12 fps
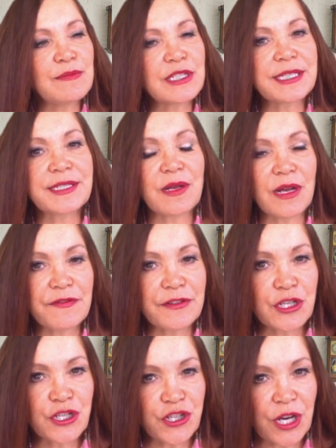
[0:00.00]
desire
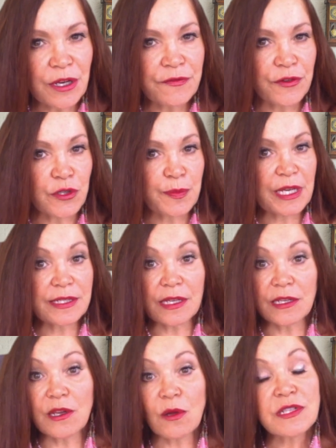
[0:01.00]
for junk food, because
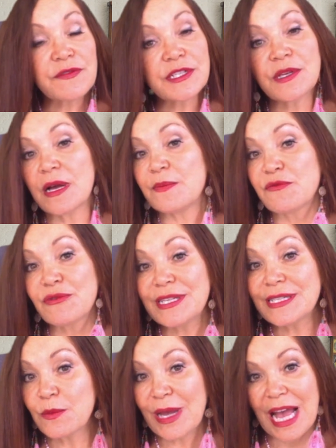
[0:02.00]
a lot of the time the
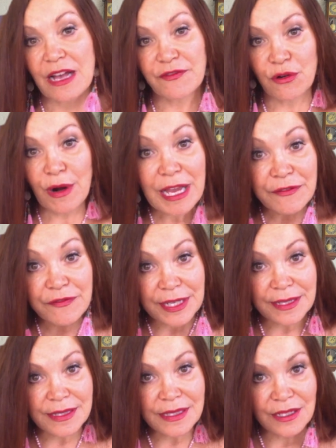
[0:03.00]
reason we have
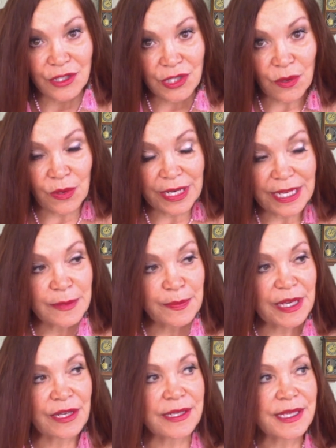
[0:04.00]
cravings and so on is
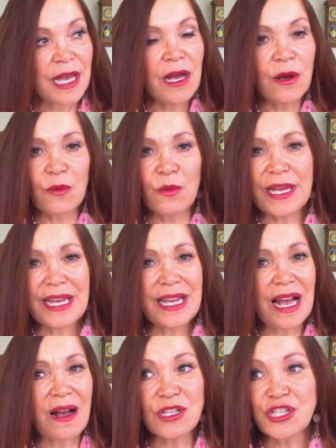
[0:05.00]
because we
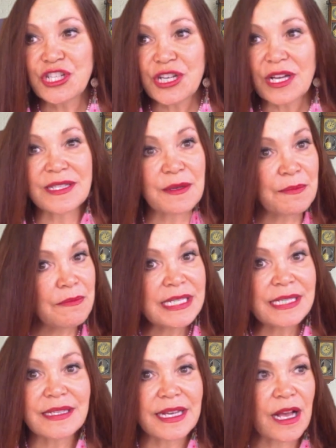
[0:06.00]
are just
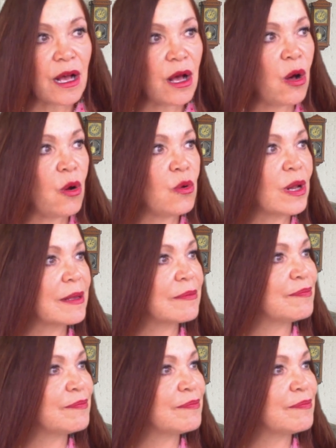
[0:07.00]
missing a whole